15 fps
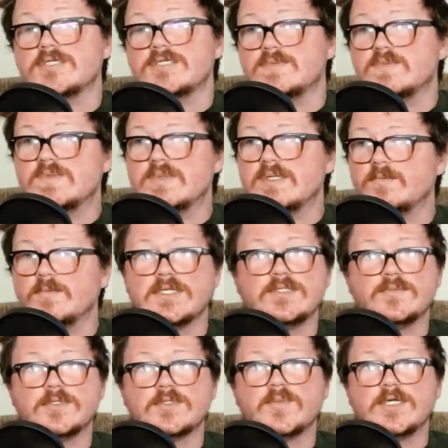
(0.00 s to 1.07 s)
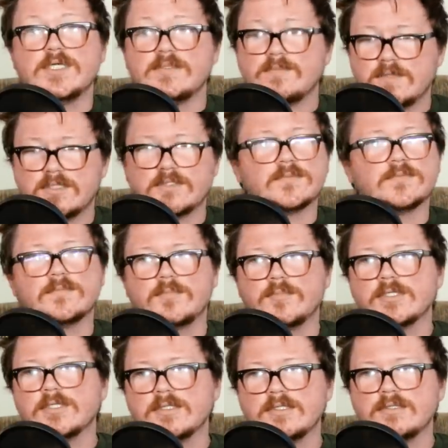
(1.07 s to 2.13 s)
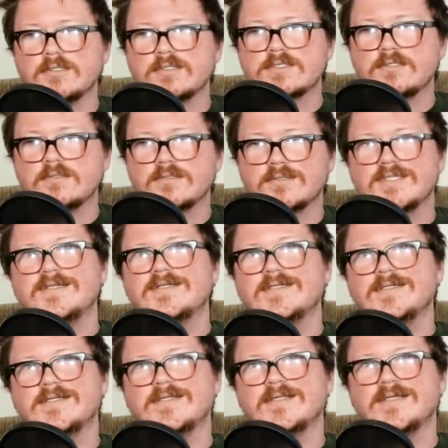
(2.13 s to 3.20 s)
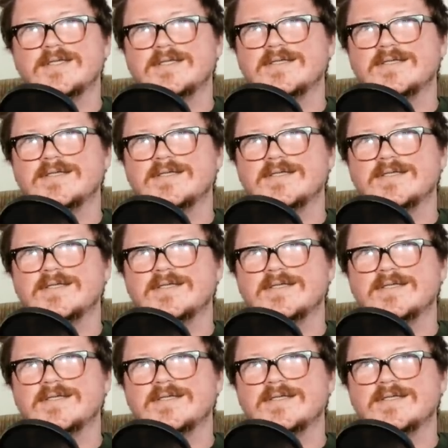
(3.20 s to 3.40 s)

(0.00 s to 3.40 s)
I just spent way too much money there, but it's all good.